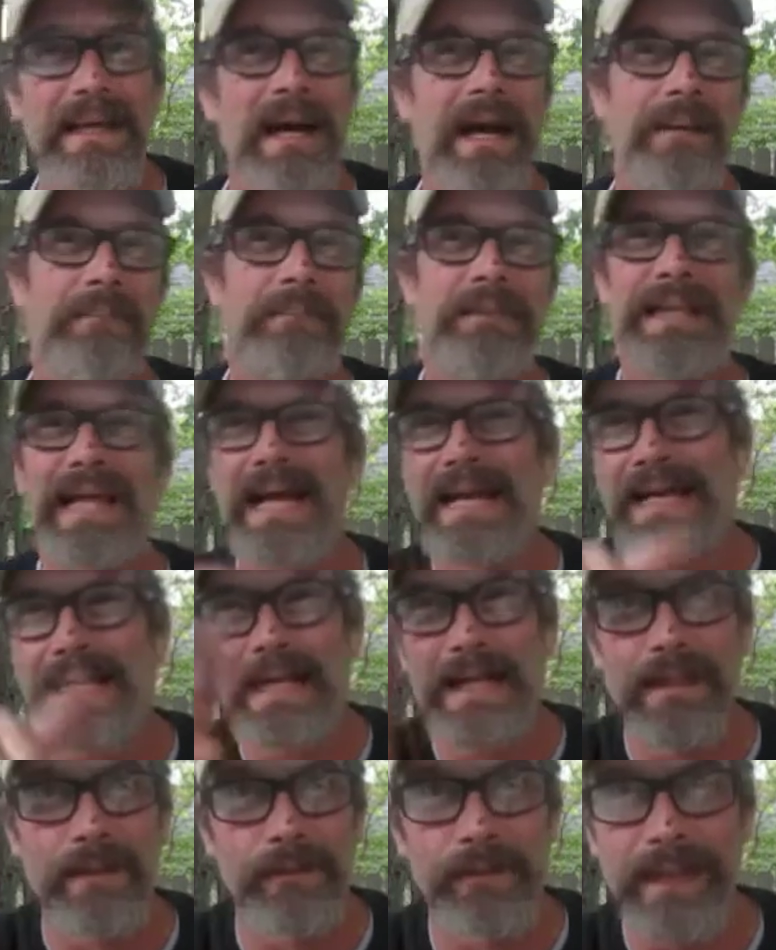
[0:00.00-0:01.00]
I'm glad
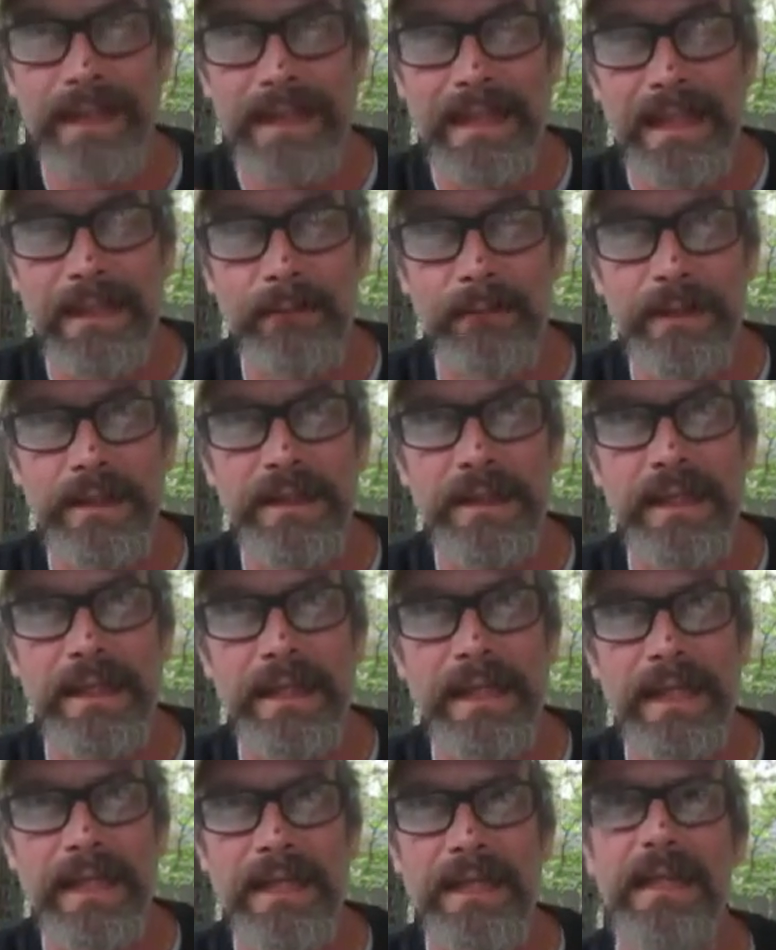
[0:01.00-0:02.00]
Hillary did what she
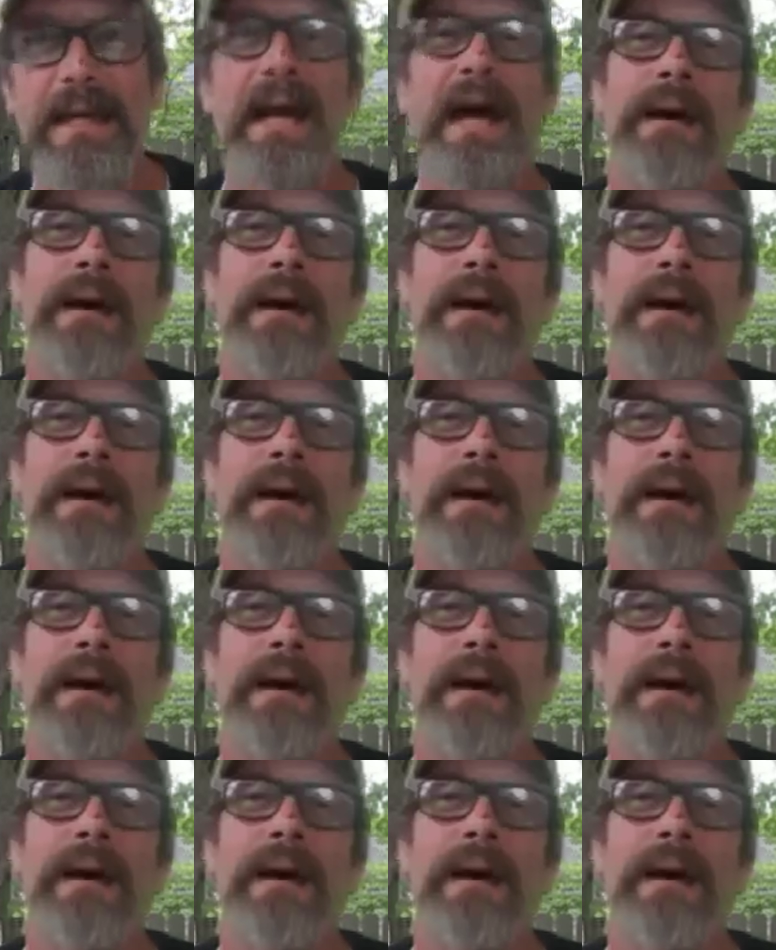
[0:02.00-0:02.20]
did.